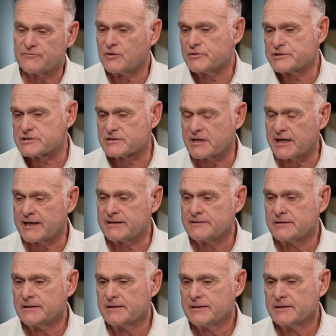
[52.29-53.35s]
I've always thought,
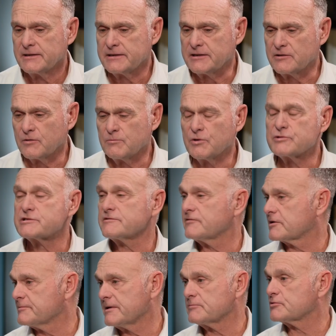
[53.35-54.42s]
most of
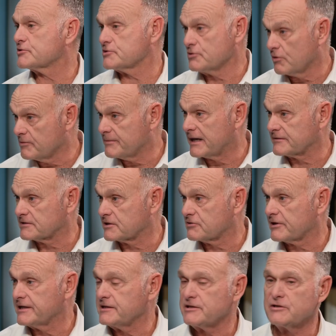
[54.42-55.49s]
our members know about the
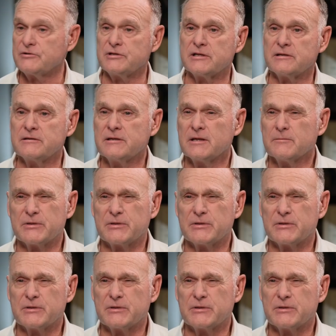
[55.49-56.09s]
credit union,